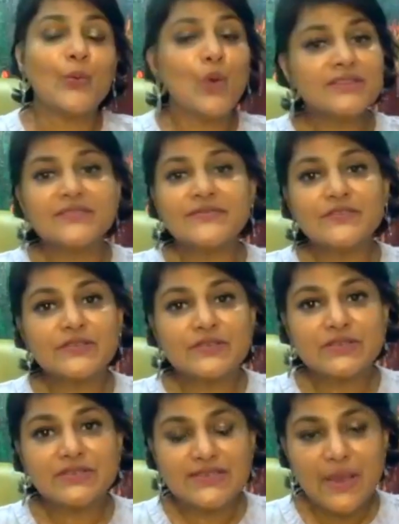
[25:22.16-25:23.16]
What if
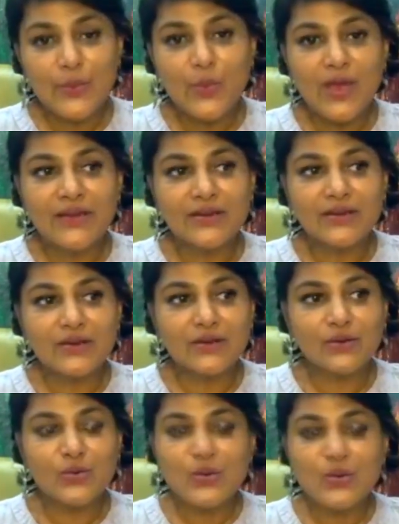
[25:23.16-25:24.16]
someone
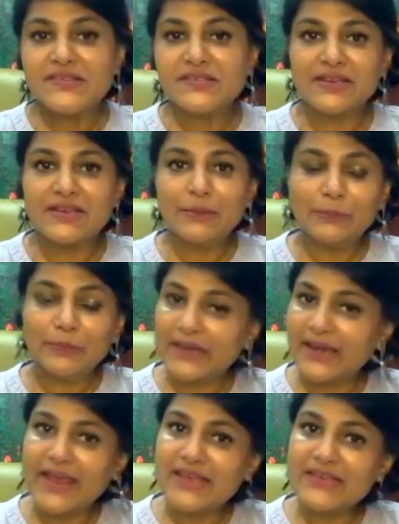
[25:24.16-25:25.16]
who is in a
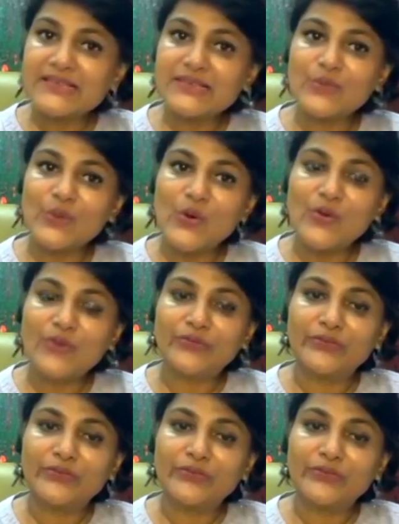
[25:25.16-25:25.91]
place of